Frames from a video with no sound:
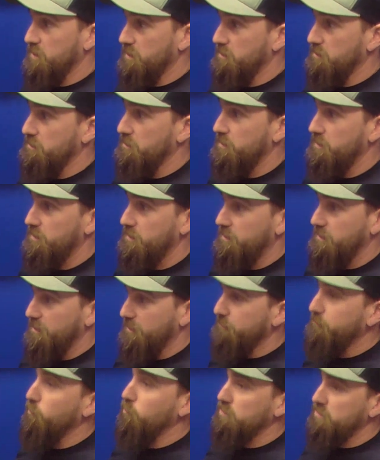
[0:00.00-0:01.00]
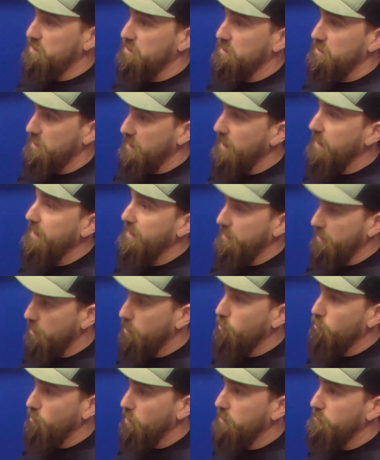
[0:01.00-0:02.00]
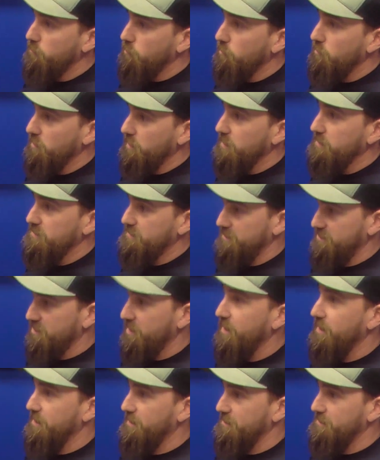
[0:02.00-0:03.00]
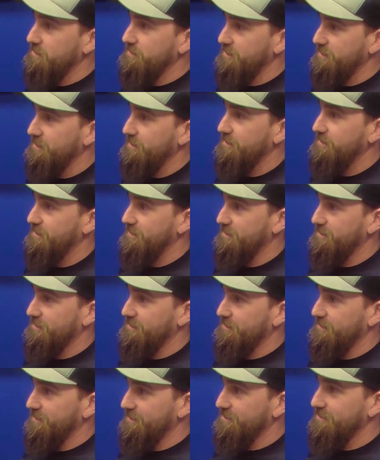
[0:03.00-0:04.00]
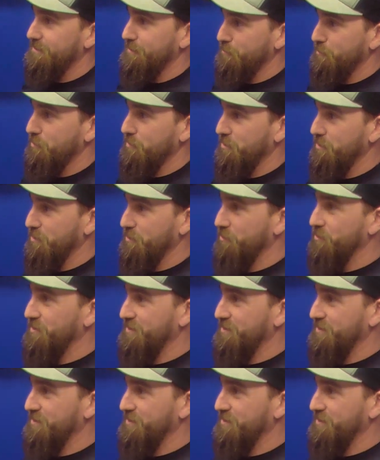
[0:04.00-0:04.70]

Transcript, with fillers: So, unfortunately, I had a whole lot more things to change than someone who